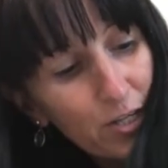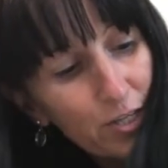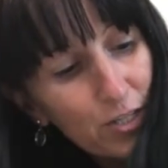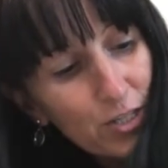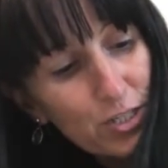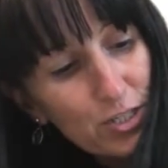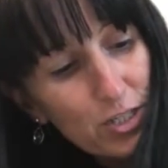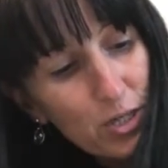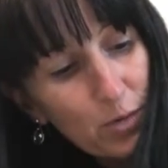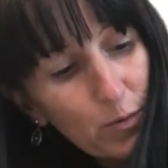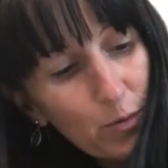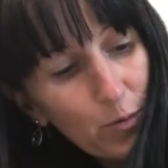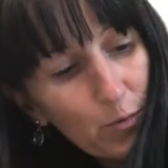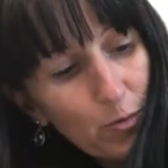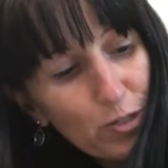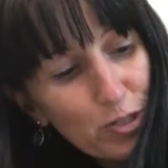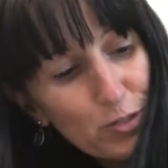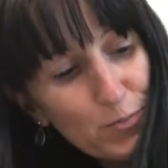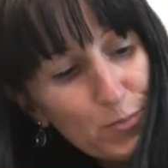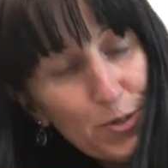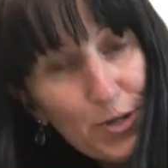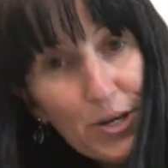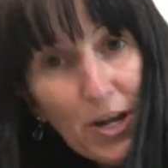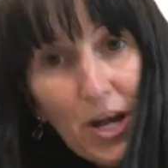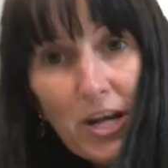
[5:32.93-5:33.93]
So we want to
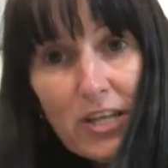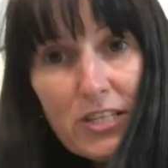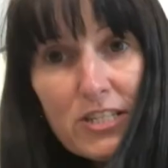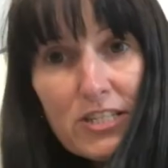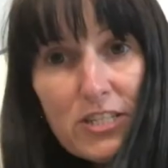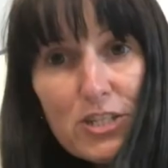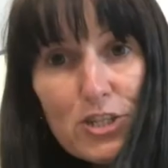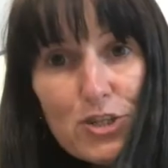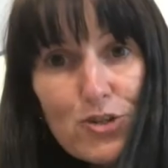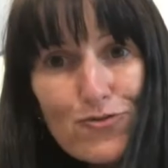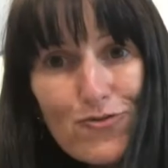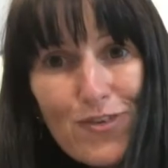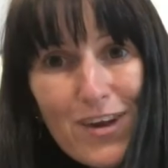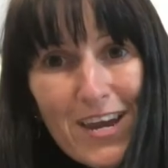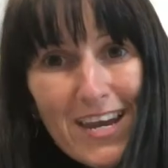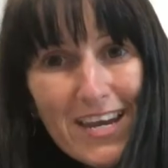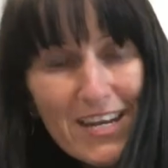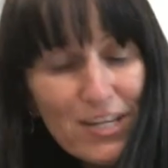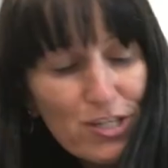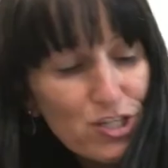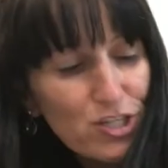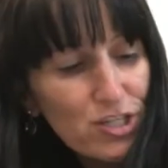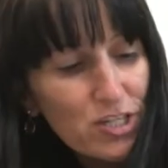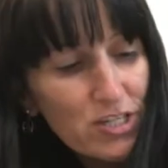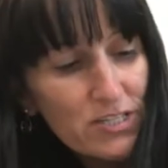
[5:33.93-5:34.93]
put our
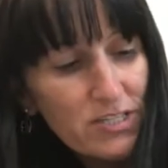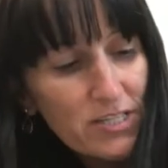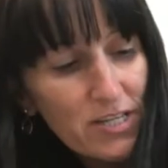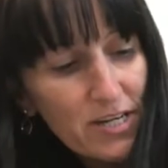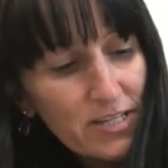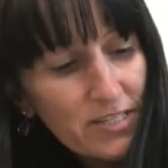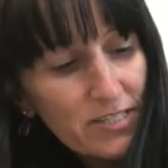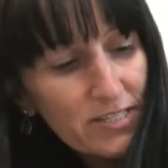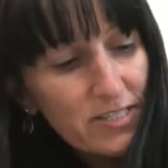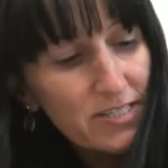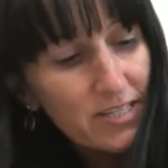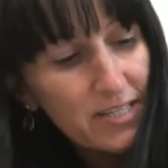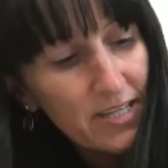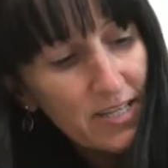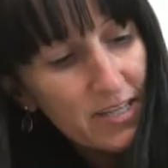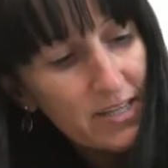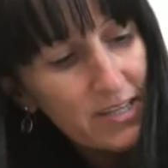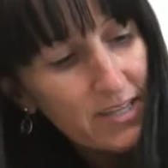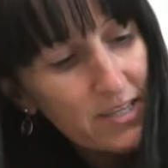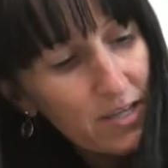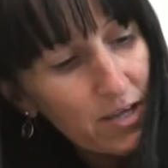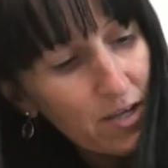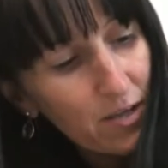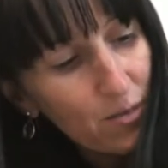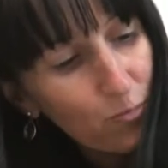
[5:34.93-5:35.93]
string just
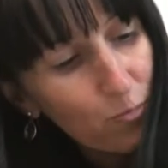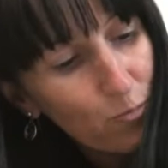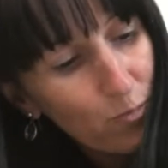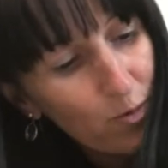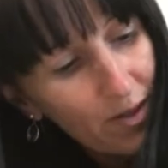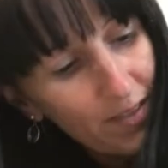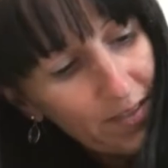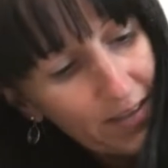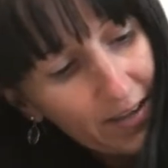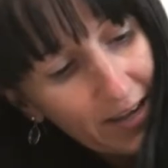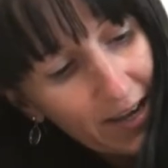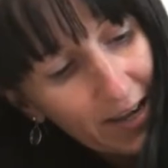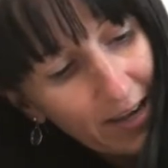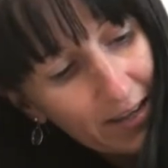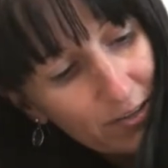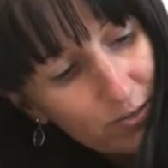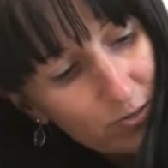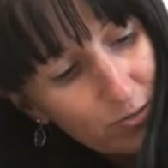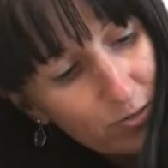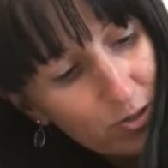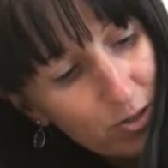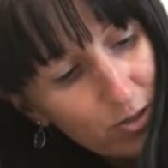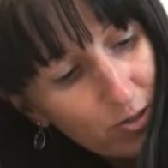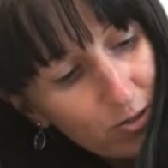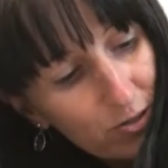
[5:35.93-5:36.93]
underneath where the
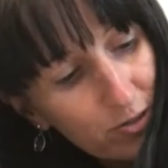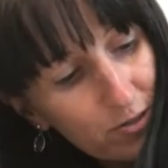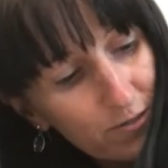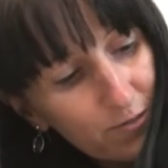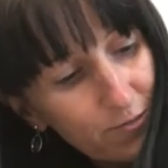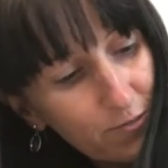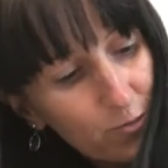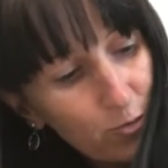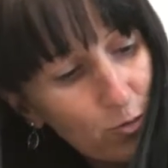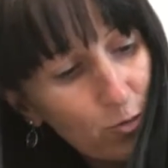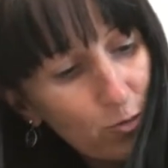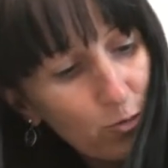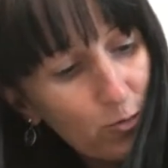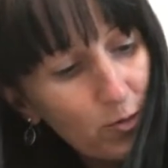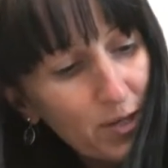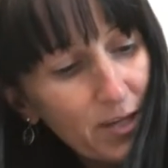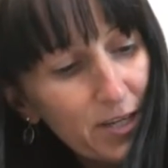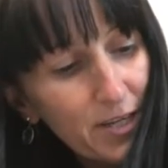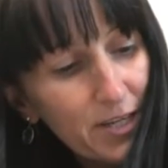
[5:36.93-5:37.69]
candle's going to fall.